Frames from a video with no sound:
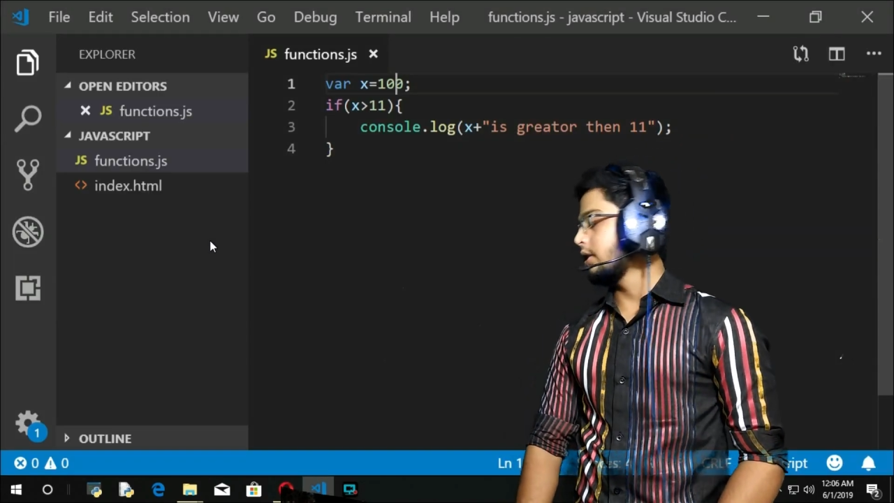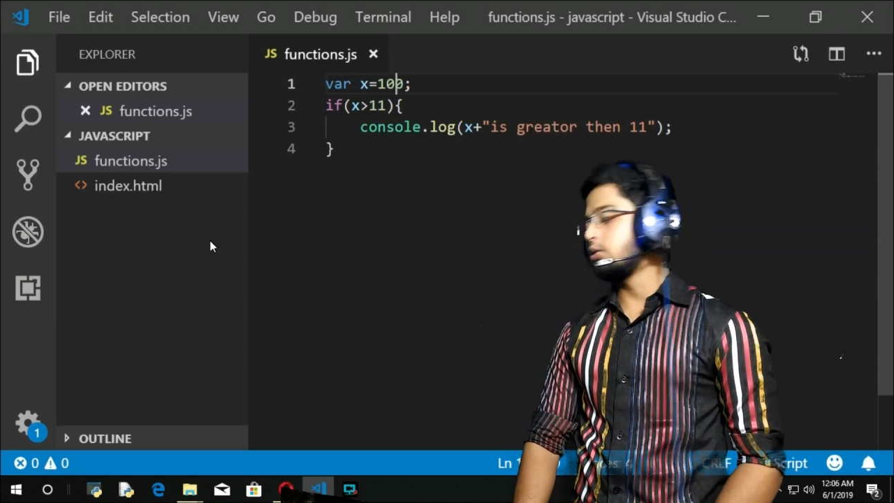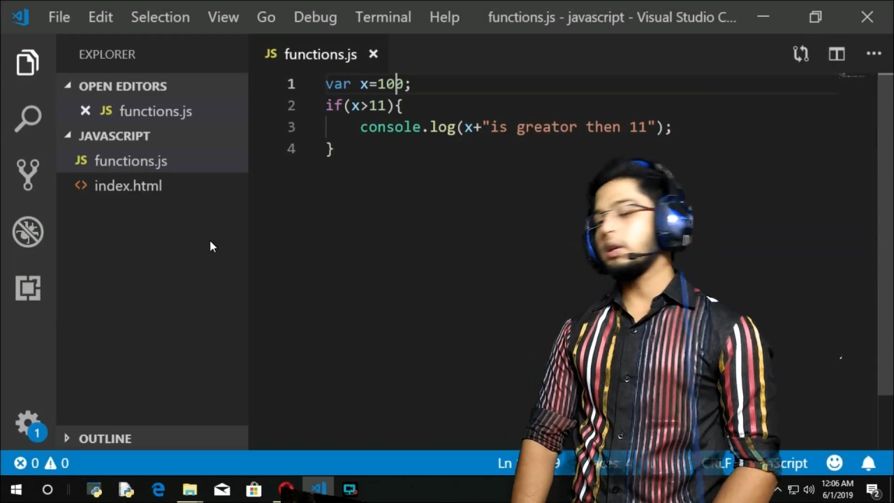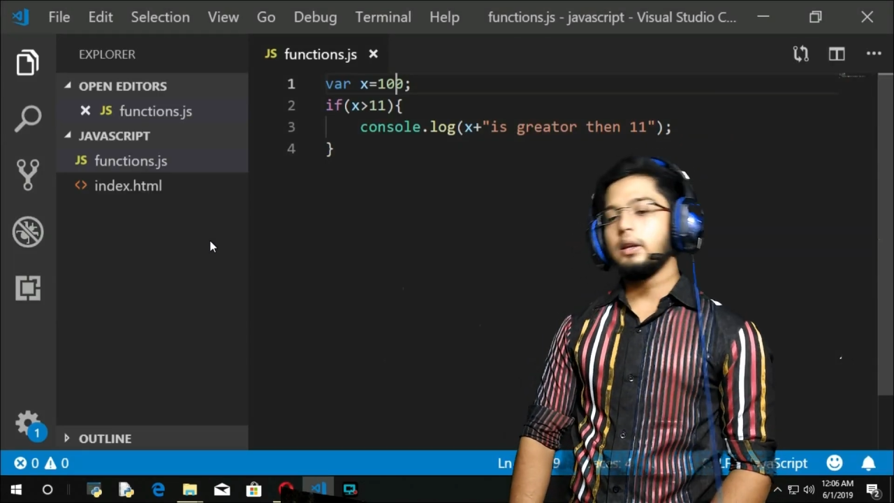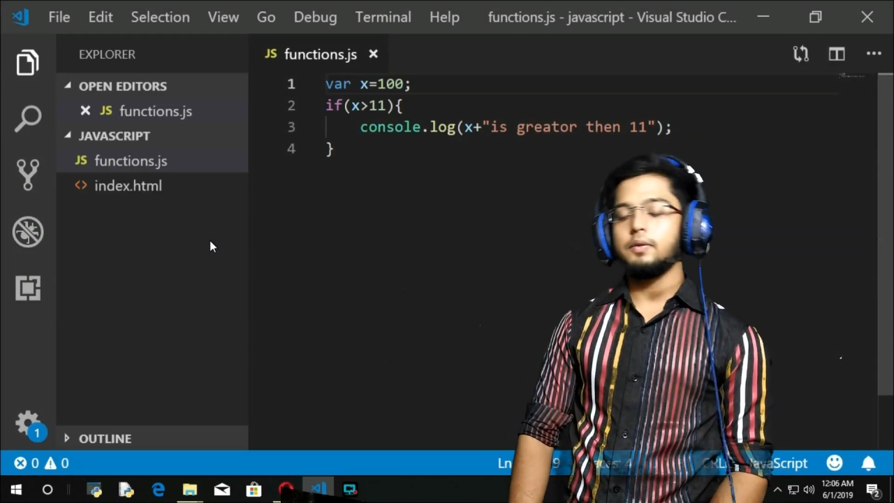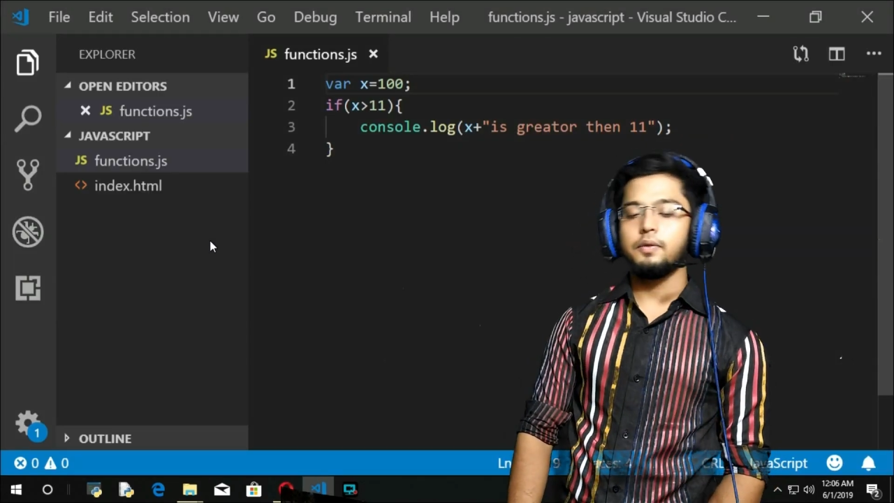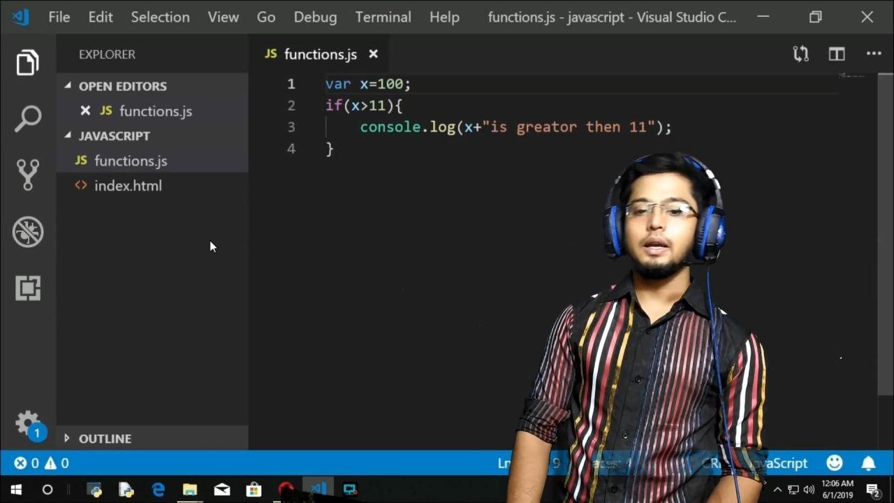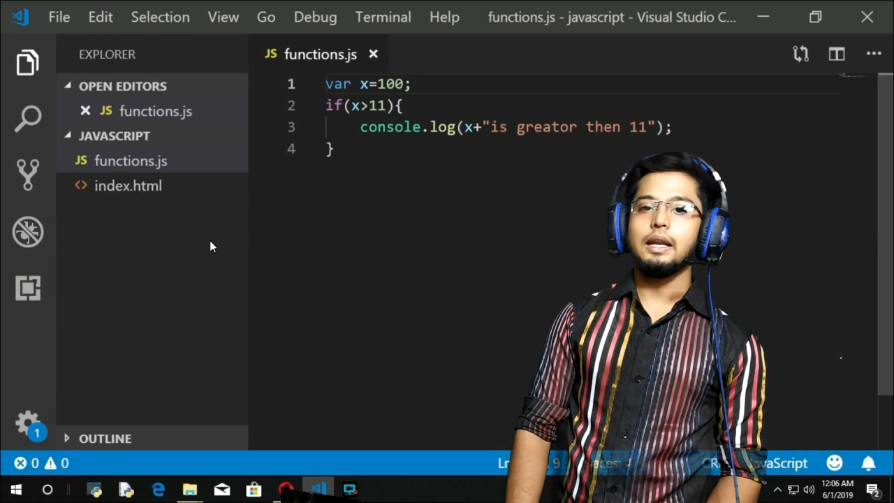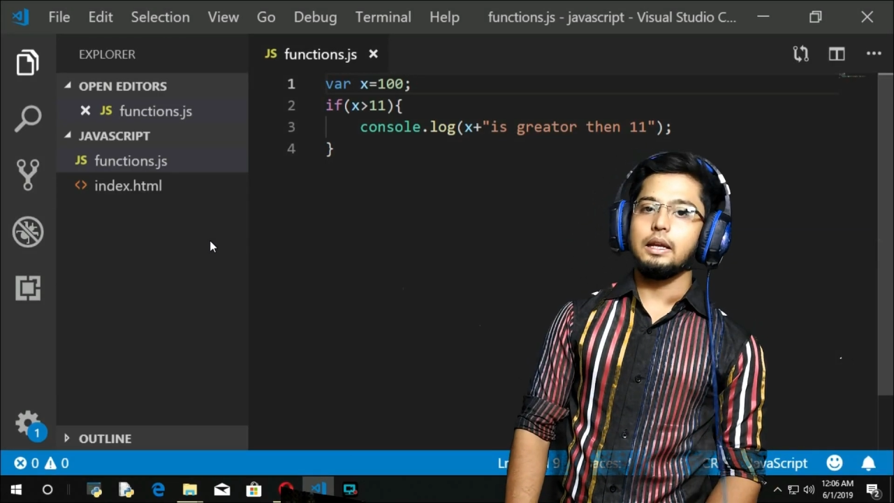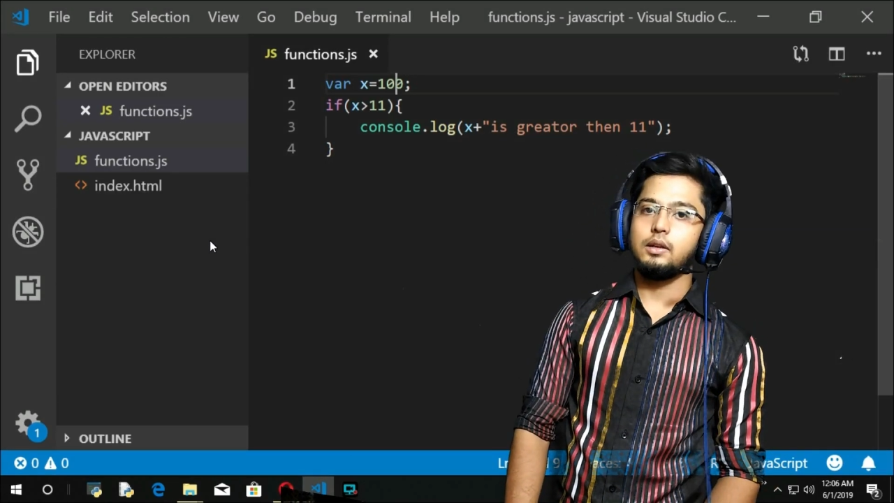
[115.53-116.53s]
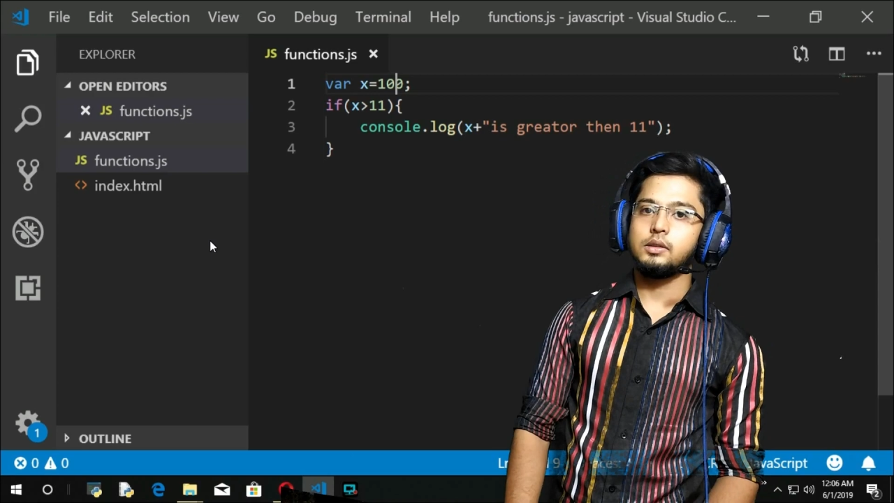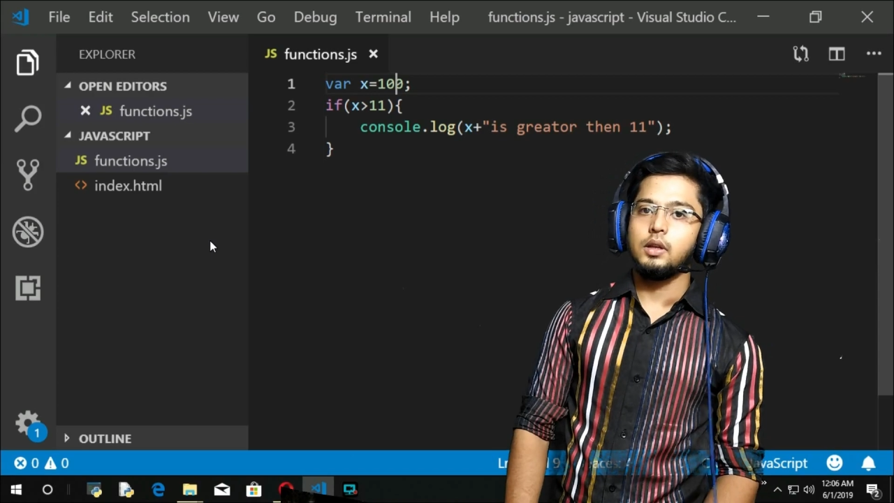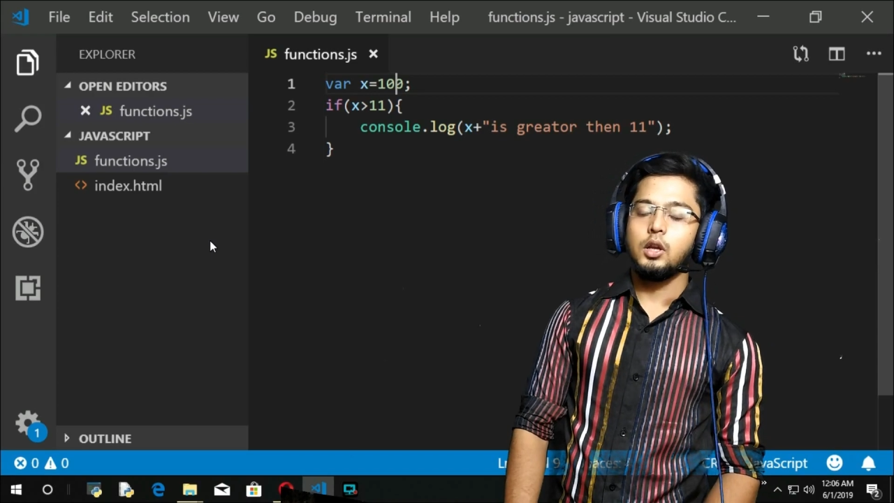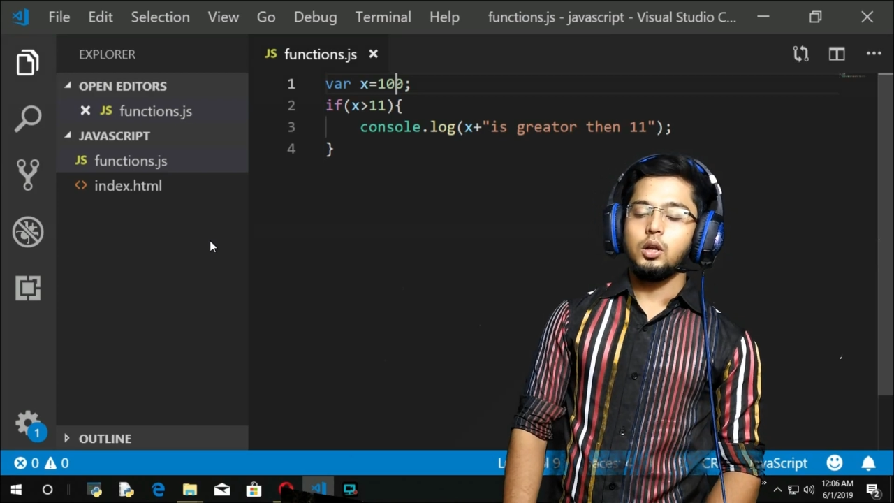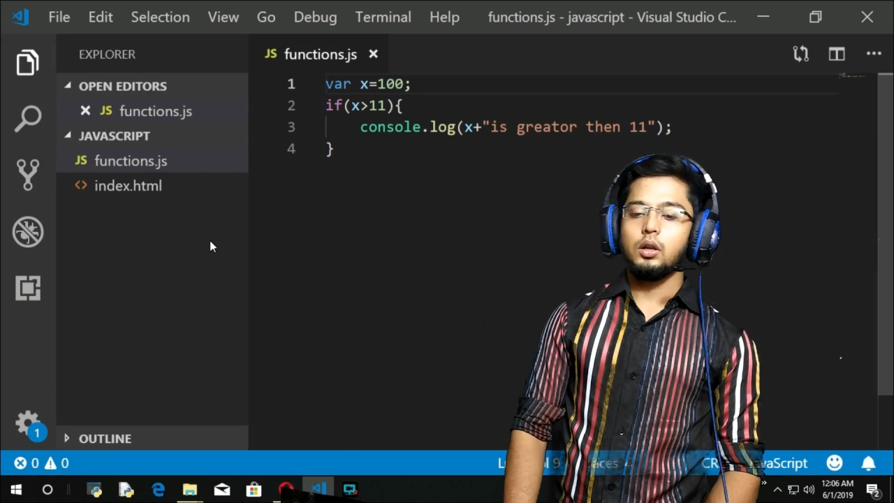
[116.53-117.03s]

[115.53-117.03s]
one is your if and else.